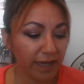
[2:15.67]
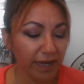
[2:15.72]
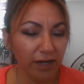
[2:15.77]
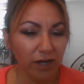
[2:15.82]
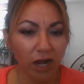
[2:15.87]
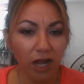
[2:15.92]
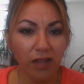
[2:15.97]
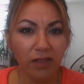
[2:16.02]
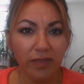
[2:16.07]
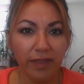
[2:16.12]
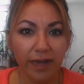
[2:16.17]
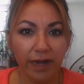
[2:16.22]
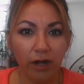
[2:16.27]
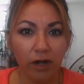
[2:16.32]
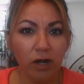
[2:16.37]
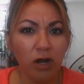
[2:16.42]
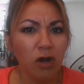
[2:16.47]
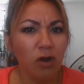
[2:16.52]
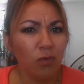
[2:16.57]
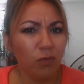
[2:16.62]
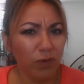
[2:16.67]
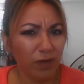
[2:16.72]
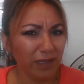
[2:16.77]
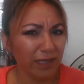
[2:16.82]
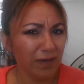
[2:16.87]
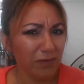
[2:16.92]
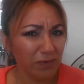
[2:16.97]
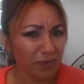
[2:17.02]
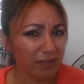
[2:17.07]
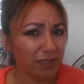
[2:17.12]
And on there
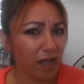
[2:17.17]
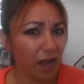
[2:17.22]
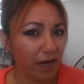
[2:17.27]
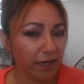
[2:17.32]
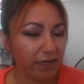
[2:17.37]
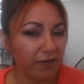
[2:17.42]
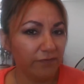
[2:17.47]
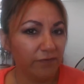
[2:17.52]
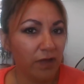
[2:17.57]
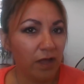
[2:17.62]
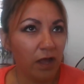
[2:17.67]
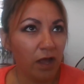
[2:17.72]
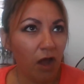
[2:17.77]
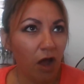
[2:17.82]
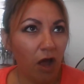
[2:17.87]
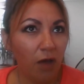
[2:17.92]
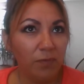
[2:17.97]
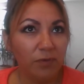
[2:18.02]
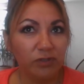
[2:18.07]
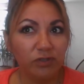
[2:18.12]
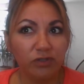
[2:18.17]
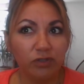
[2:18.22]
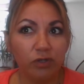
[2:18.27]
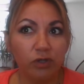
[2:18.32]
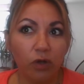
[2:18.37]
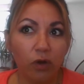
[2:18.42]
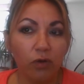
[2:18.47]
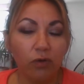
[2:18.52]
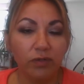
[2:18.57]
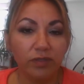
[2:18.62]
really was kind of almost
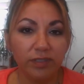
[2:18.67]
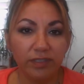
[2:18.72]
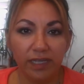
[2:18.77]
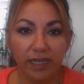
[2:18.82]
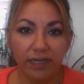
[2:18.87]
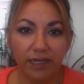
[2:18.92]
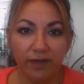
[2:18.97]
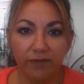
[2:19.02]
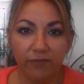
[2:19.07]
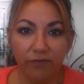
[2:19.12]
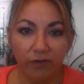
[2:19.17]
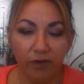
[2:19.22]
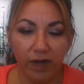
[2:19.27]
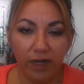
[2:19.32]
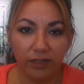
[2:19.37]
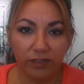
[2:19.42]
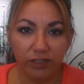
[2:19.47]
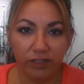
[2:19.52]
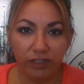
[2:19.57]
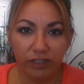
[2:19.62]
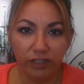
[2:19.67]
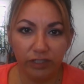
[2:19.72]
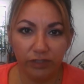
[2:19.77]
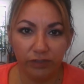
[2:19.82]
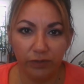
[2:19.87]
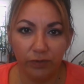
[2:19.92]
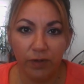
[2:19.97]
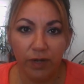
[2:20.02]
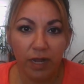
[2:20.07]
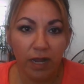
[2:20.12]
goal setting for us
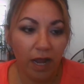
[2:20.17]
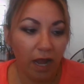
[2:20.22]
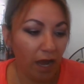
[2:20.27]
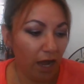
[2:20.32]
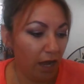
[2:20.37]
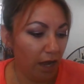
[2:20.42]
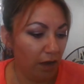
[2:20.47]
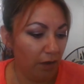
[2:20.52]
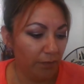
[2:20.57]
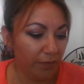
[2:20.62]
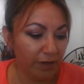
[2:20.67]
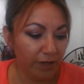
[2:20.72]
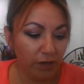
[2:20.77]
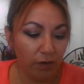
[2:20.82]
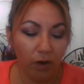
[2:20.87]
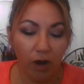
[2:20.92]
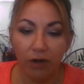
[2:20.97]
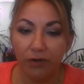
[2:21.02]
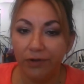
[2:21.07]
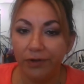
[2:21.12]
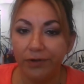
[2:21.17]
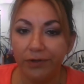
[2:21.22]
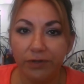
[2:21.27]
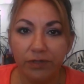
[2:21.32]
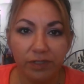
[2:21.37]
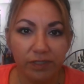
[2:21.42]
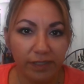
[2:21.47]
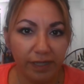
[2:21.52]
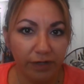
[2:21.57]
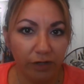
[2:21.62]
too. On our
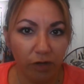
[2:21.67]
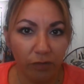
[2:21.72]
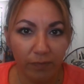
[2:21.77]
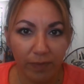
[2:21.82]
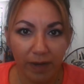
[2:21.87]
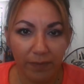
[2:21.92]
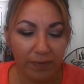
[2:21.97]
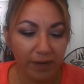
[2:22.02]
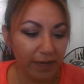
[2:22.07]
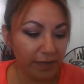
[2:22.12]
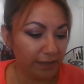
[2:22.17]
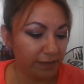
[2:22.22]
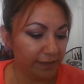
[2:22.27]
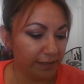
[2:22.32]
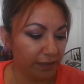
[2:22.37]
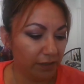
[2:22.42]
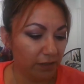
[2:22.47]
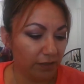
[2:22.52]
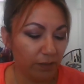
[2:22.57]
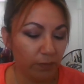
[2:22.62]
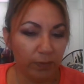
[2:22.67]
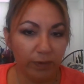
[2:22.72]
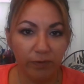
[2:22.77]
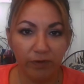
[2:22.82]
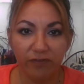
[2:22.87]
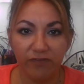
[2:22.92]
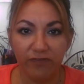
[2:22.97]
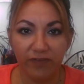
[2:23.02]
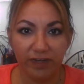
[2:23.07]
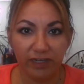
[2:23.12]
newsletter, maybe it said on there we
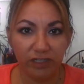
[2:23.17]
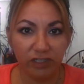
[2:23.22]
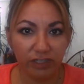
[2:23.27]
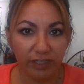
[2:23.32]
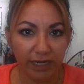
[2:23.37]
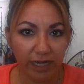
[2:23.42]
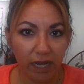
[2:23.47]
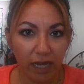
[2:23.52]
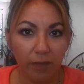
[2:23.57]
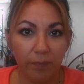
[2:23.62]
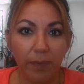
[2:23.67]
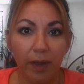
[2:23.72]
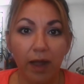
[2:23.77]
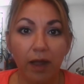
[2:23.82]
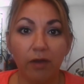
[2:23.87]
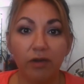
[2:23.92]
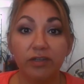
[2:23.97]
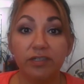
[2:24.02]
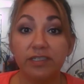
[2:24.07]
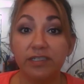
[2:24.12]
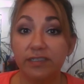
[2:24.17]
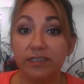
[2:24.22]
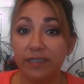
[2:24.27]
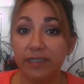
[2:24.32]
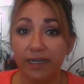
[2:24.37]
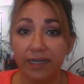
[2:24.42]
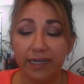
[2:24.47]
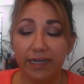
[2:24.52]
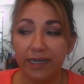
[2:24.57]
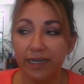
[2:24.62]
were finishing up our
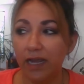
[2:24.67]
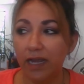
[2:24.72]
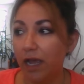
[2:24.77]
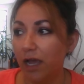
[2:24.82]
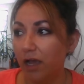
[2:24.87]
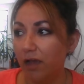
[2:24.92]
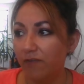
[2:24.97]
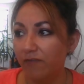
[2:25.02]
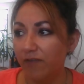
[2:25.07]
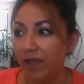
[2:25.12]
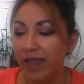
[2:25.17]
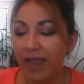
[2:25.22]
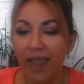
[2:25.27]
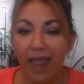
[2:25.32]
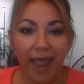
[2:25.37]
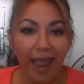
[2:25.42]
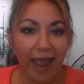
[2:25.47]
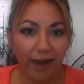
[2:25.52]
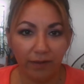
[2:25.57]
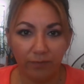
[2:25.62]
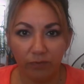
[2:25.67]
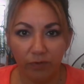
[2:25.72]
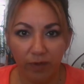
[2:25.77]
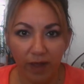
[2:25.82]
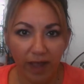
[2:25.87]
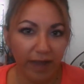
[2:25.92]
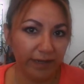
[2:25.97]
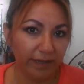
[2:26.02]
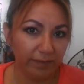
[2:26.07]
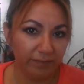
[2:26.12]
study of animal
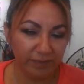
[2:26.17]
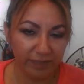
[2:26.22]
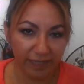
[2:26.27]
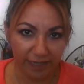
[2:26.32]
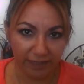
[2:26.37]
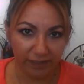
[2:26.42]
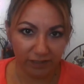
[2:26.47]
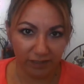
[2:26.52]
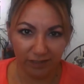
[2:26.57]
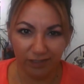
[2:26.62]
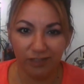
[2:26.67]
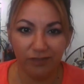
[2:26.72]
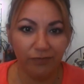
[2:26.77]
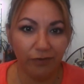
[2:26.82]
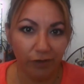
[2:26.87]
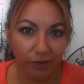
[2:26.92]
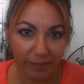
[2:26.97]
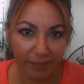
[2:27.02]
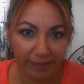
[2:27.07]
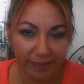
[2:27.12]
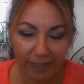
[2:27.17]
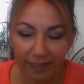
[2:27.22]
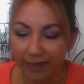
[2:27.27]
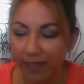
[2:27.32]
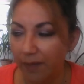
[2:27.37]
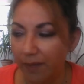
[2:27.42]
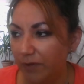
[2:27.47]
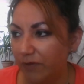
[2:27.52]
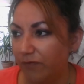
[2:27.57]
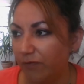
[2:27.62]
adaptations. You've heard me say
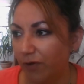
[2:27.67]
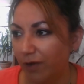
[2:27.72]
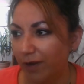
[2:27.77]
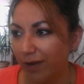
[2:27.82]
that before.